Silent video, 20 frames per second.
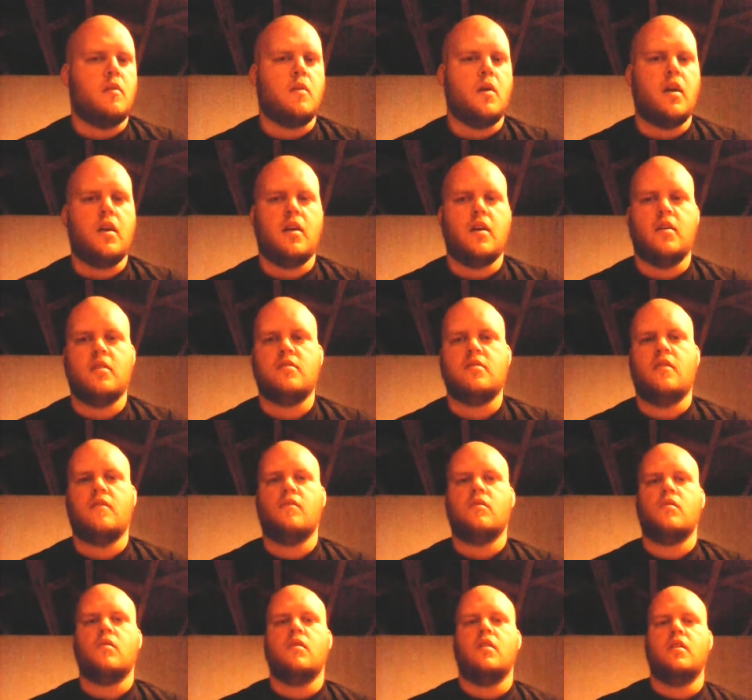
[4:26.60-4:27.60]
anyway, uh,
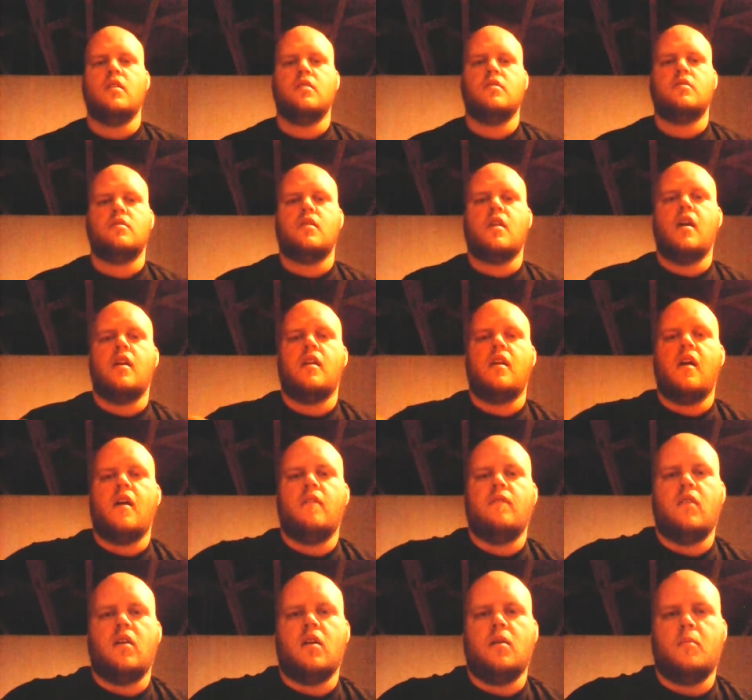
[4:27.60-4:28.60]
7.30 is
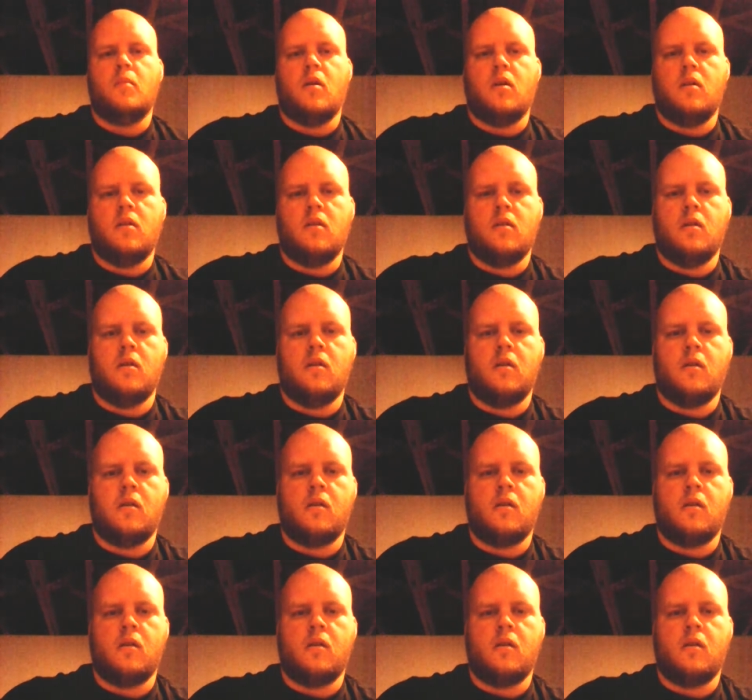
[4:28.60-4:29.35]
KD8VMR.